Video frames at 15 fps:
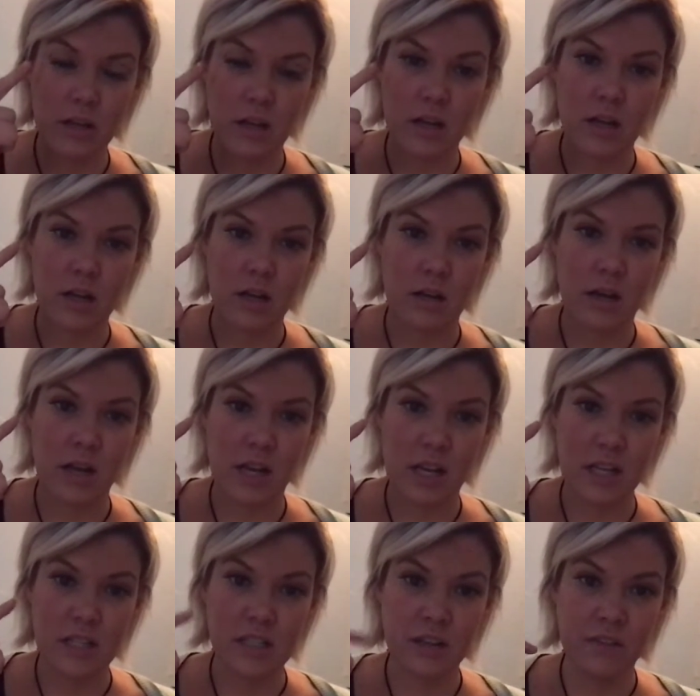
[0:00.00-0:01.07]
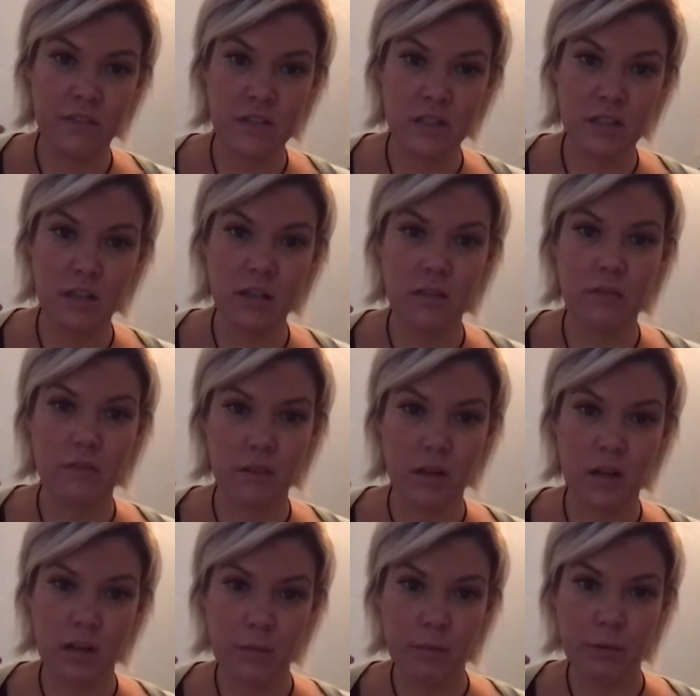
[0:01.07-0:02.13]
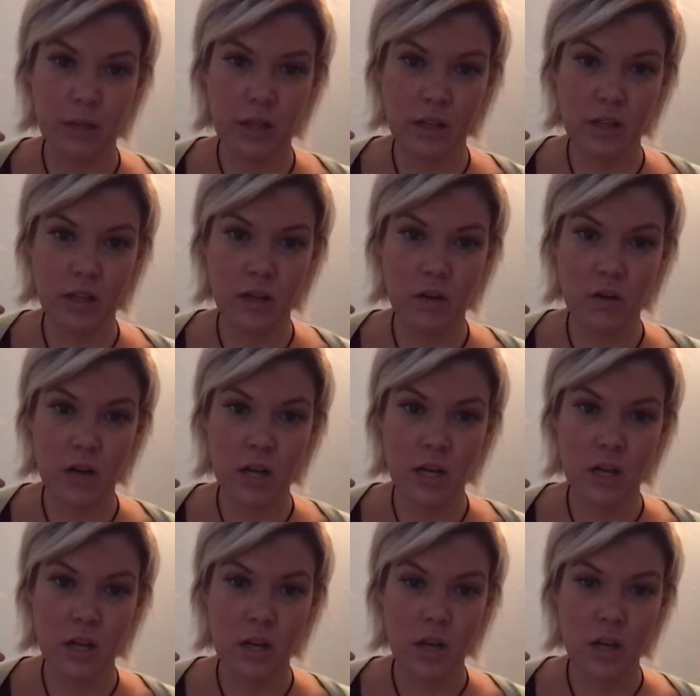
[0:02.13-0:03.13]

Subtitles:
adhesive to completely go on.